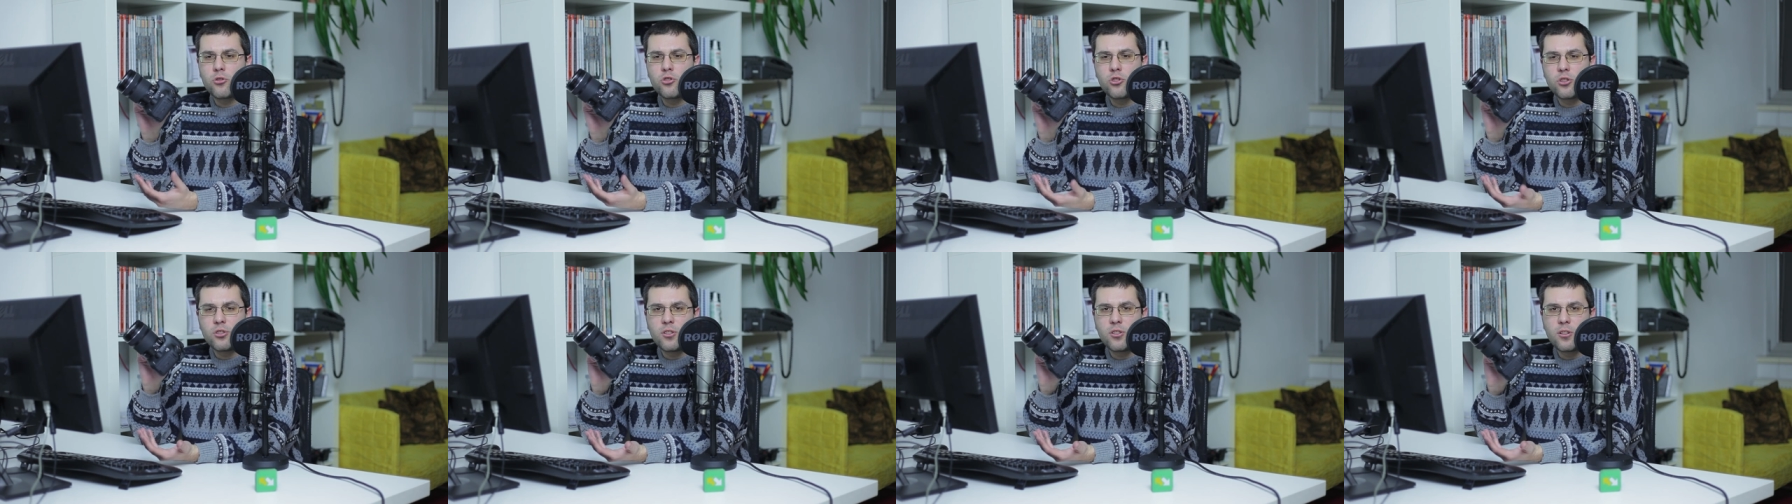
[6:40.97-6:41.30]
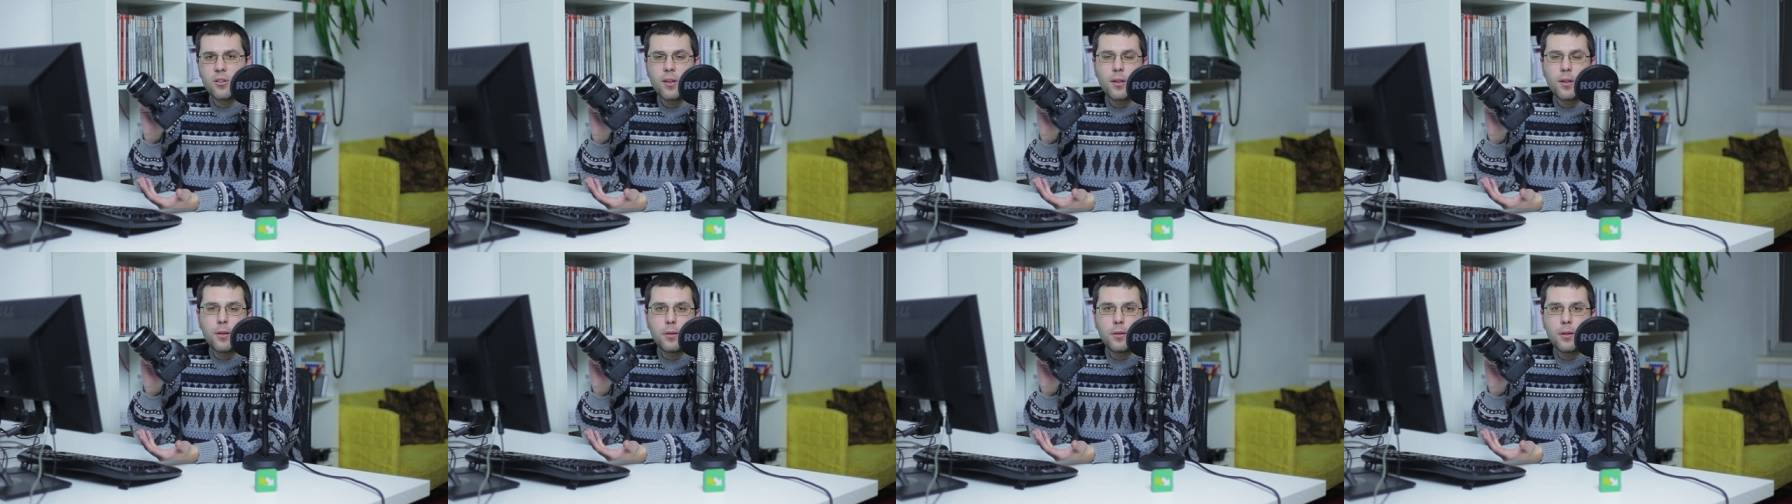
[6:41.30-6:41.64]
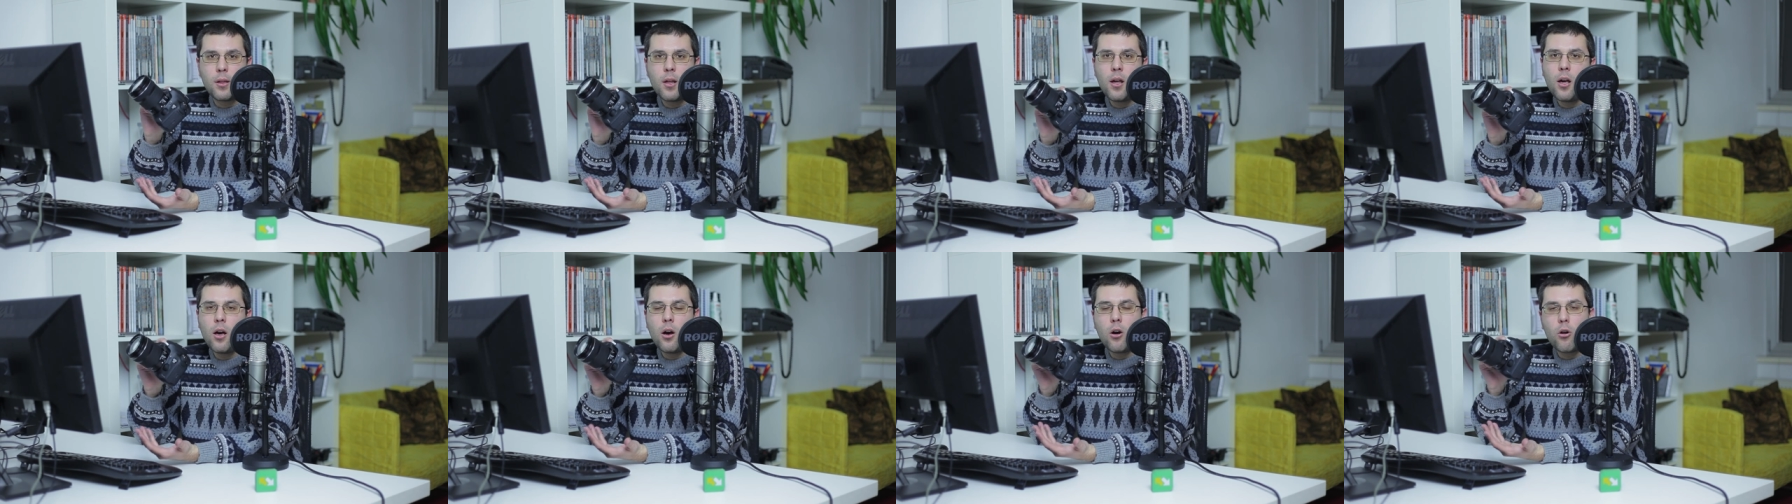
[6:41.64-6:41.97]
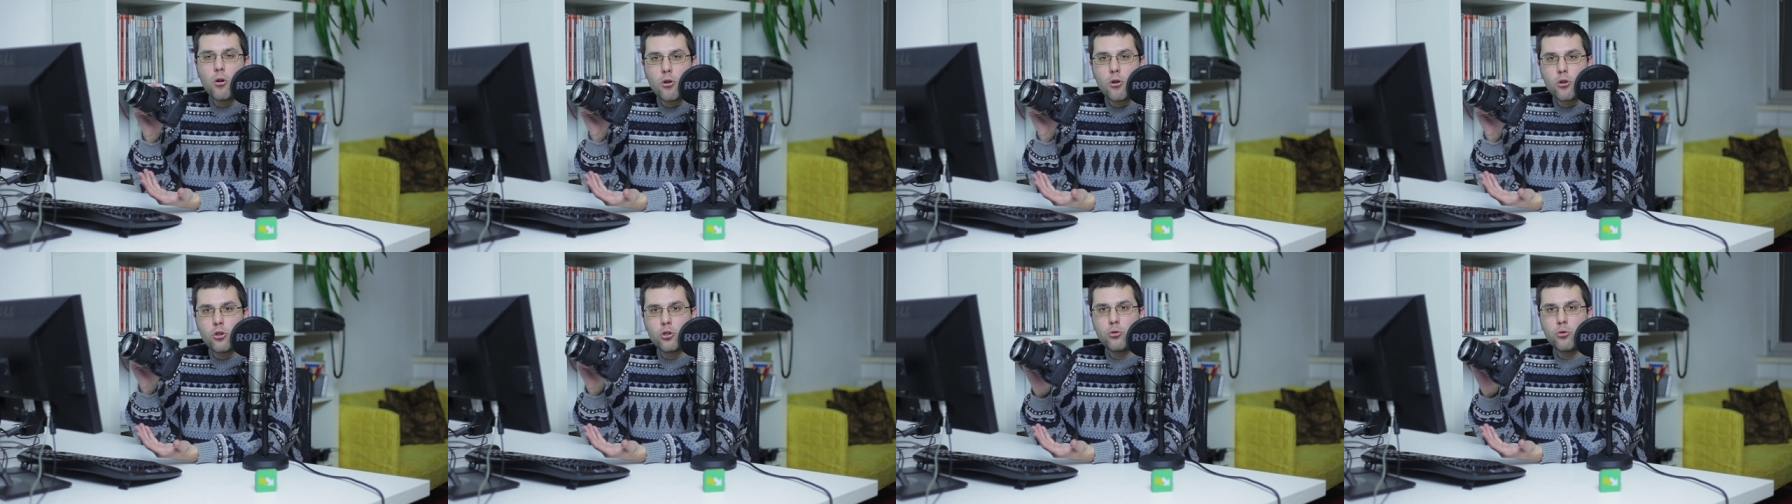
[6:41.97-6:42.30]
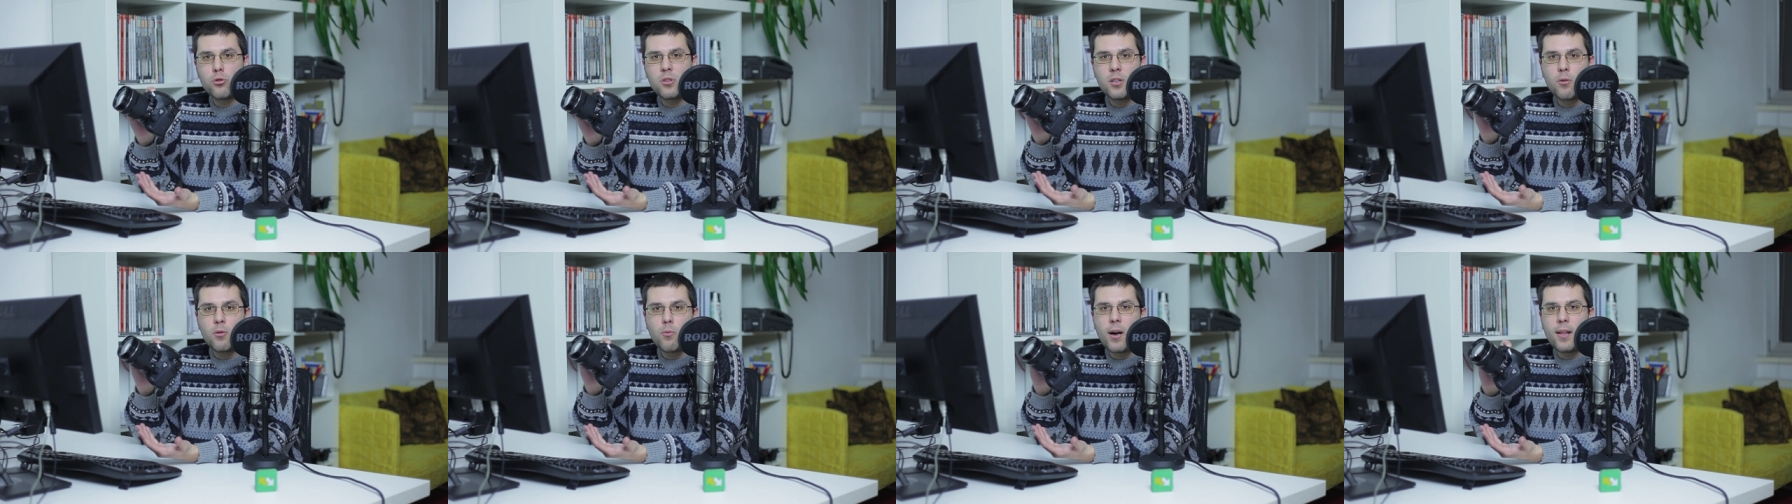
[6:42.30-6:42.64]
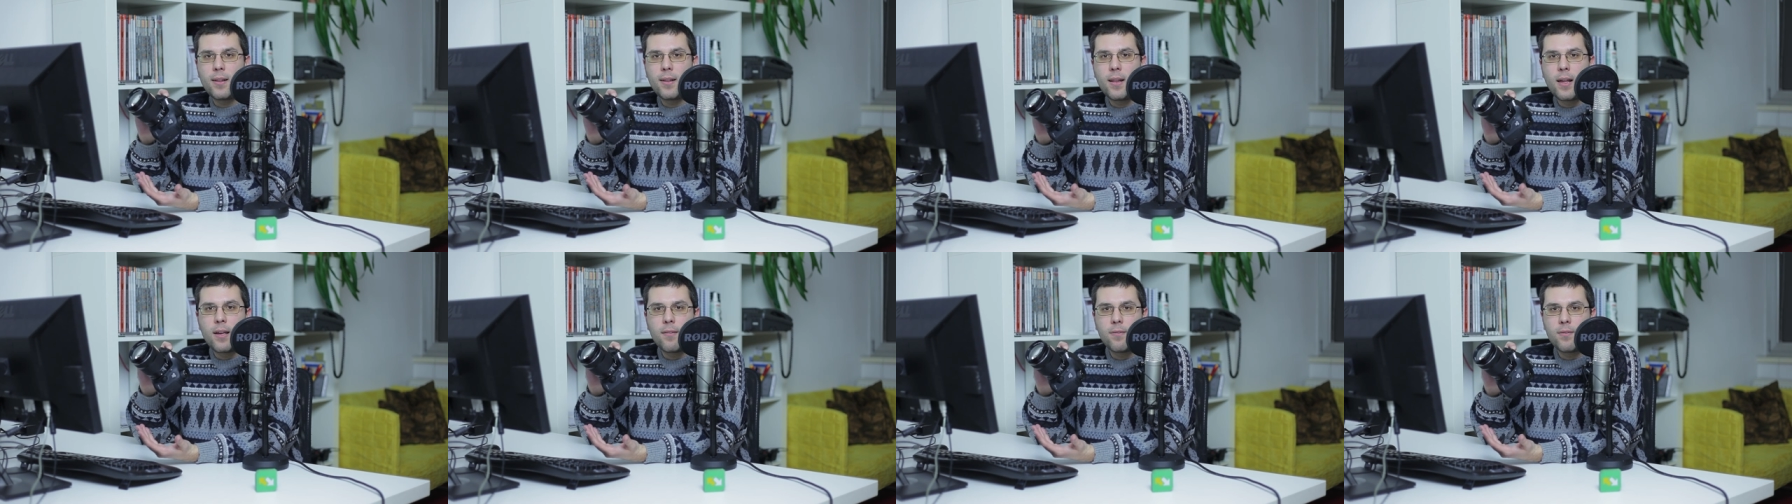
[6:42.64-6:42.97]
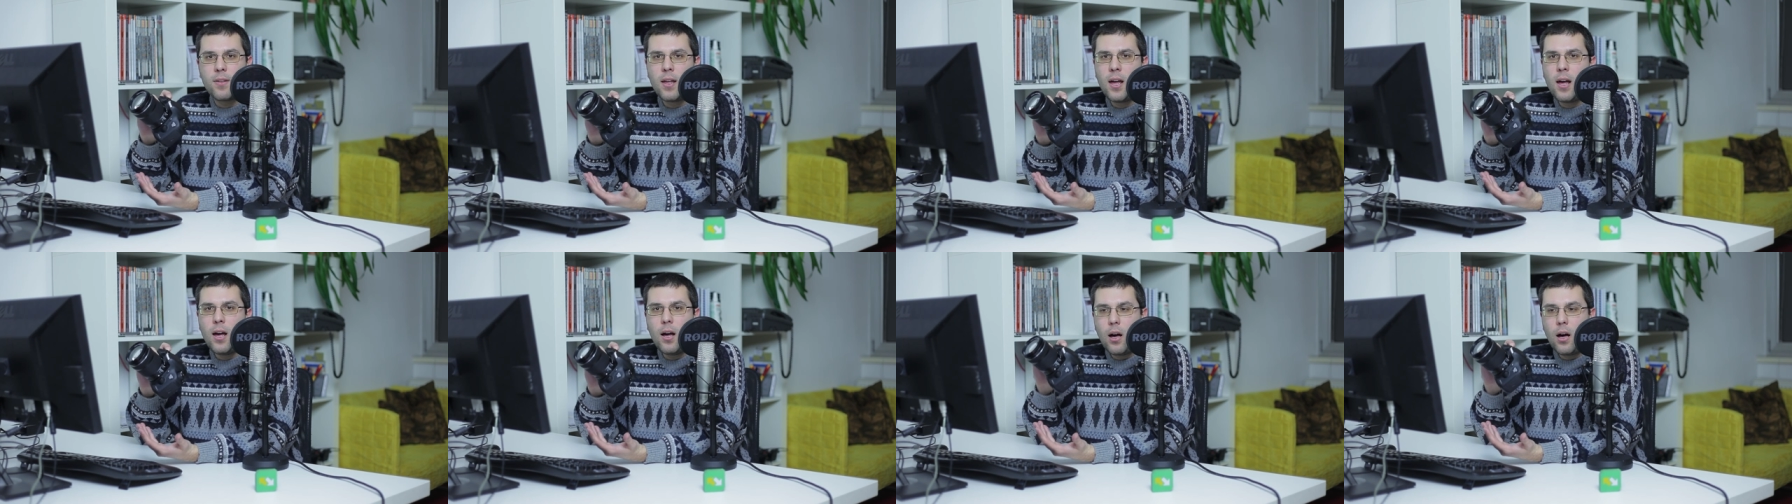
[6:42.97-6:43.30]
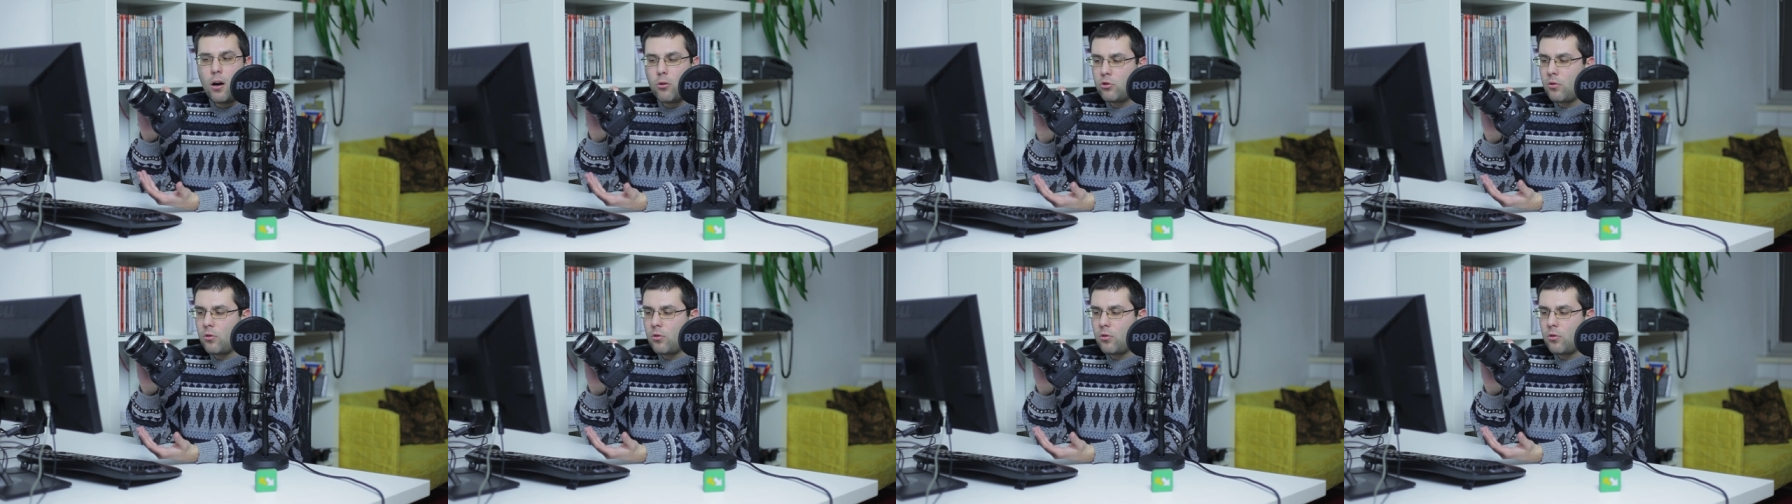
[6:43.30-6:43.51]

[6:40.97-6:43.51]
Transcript: photojournalists, or shooting wildlife.